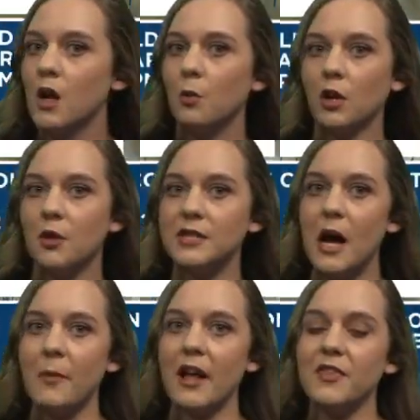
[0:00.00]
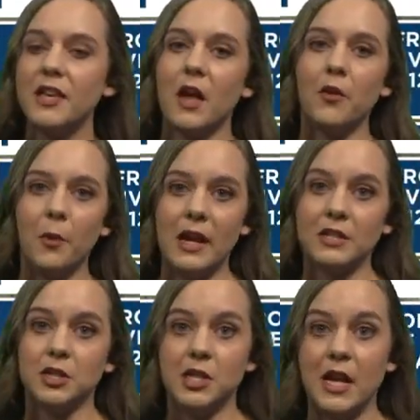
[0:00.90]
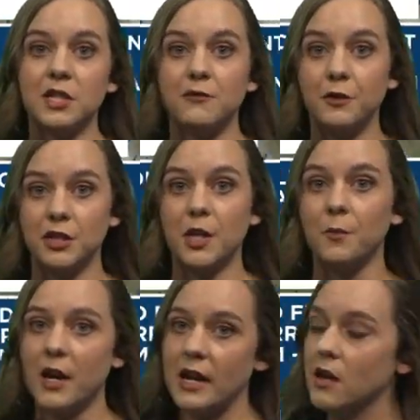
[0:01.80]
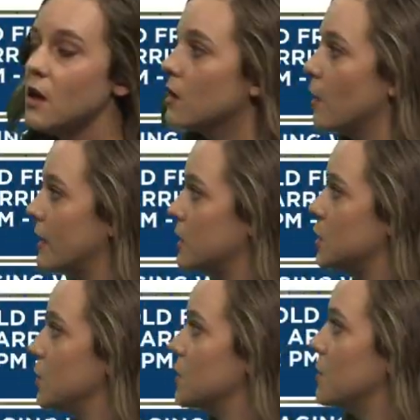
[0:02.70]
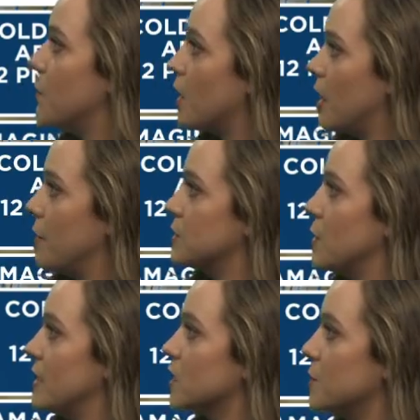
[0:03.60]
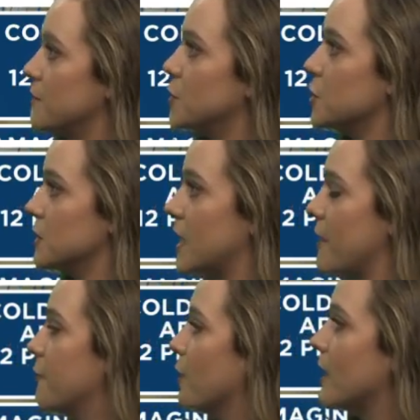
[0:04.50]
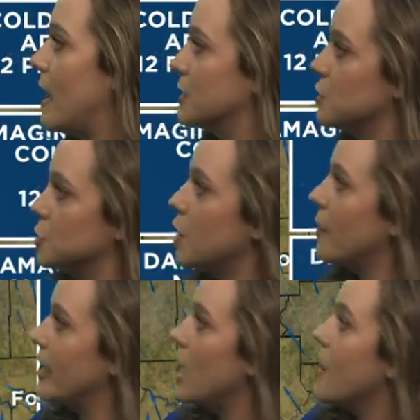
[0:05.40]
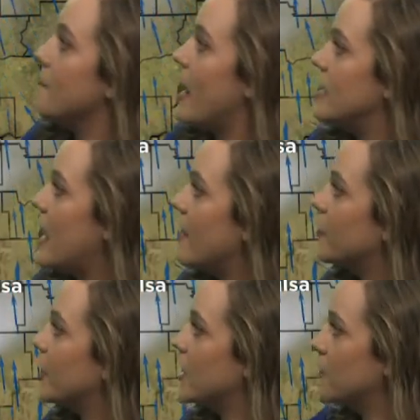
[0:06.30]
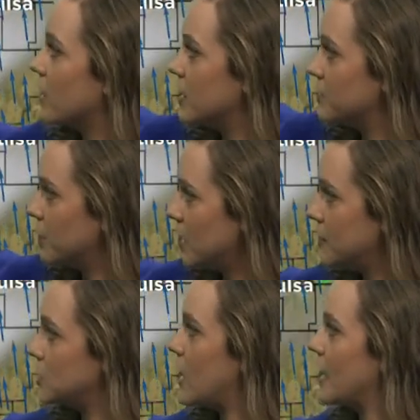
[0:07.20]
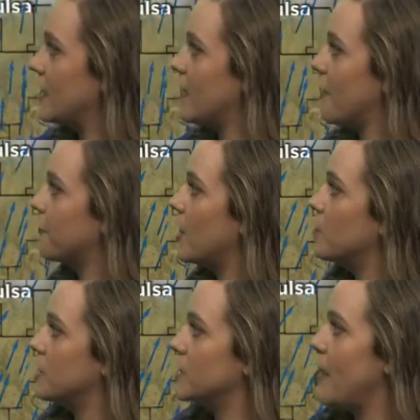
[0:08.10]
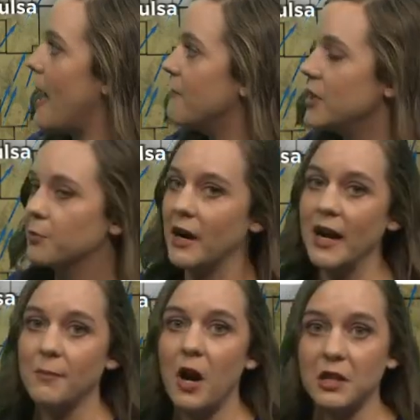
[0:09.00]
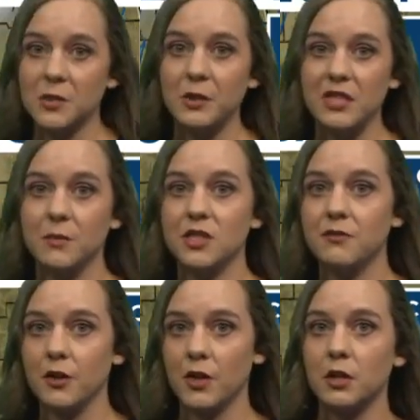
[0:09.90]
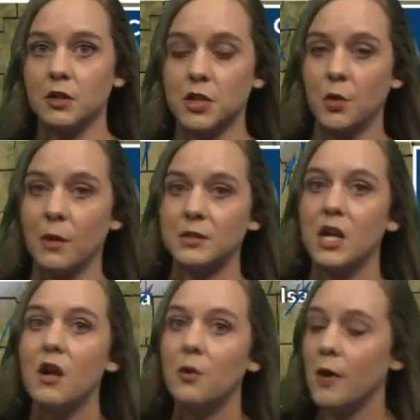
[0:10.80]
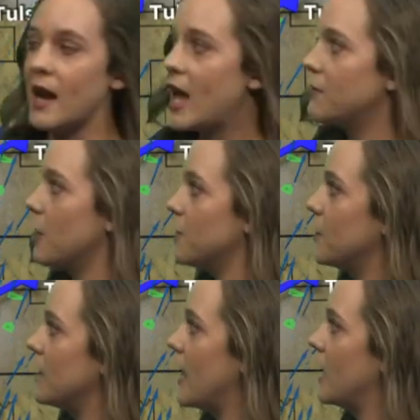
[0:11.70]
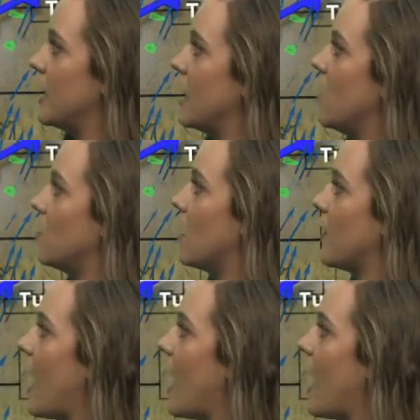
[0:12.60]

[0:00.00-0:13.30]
will go down, but I think everyone has a chance for some rain going into tomorrow. So here's what future sky forecast is showing. By 9:30, we're going to really be tracking that front with some heavy rain, possibly some severe thunderstorms right out of our viewing area along the